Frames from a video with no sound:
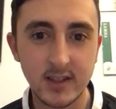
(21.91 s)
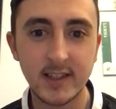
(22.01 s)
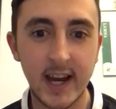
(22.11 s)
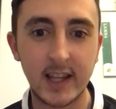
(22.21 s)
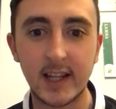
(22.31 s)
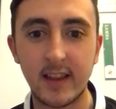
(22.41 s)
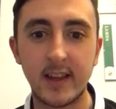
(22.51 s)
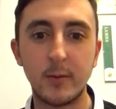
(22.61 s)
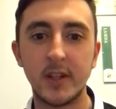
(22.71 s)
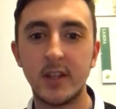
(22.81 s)
It's kind of like a
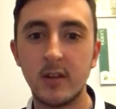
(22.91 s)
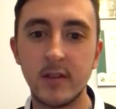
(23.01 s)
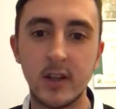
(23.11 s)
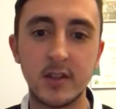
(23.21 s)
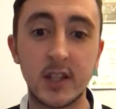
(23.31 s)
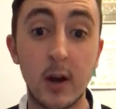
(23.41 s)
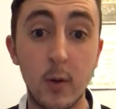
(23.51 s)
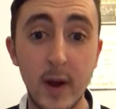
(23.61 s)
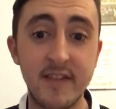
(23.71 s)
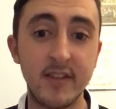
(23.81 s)
thing we do, to go
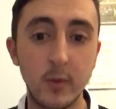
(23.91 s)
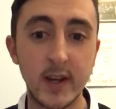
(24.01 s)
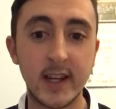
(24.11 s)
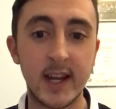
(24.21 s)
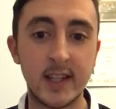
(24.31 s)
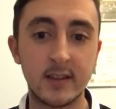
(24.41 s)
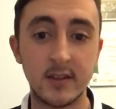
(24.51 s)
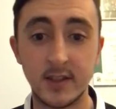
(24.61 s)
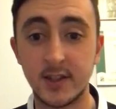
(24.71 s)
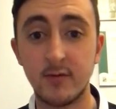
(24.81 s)
away for the weekend
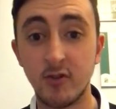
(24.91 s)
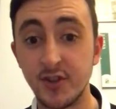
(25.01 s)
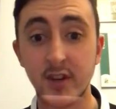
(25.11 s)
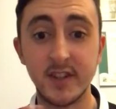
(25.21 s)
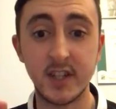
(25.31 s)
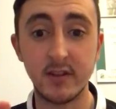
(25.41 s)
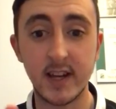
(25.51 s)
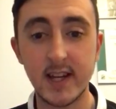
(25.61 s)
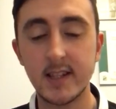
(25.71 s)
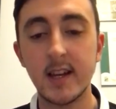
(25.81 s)
because it runs over 2
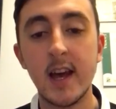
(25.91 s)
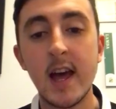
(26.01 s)
days.